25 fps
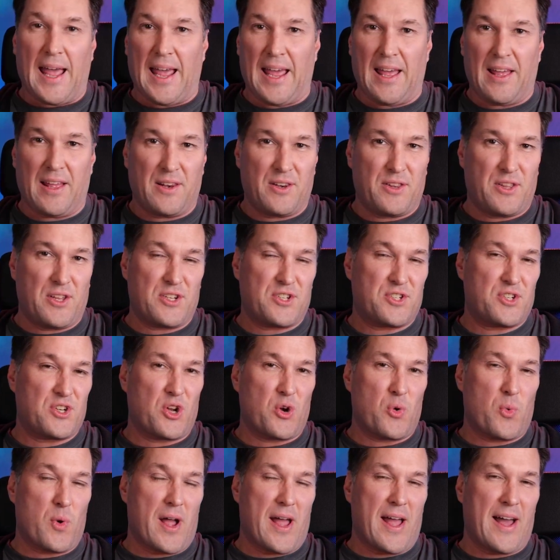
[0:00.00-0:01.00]
and there's
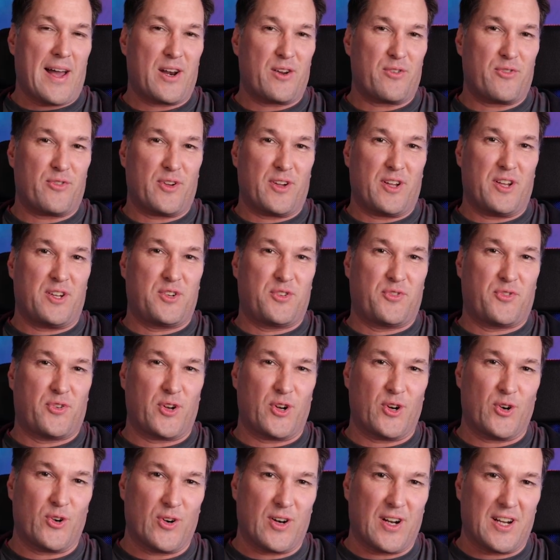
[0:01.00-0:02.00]
no way out of it
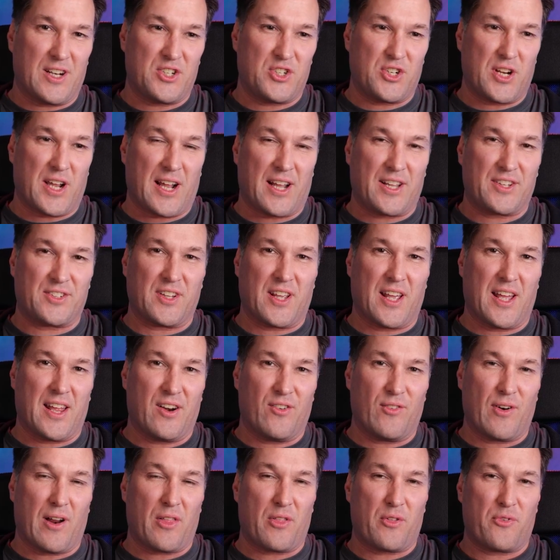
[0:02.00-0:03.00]
for Shax
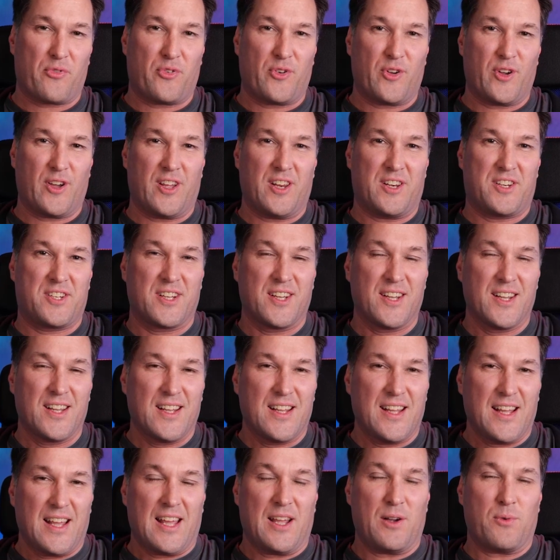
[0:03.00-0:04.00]
and Rutherford,
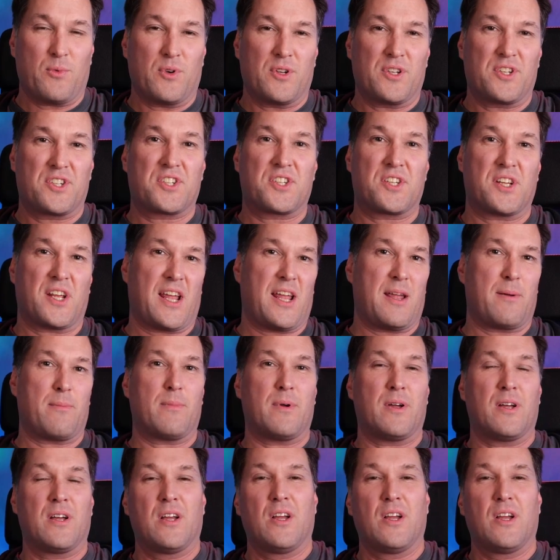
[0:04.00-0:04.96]
it would seem.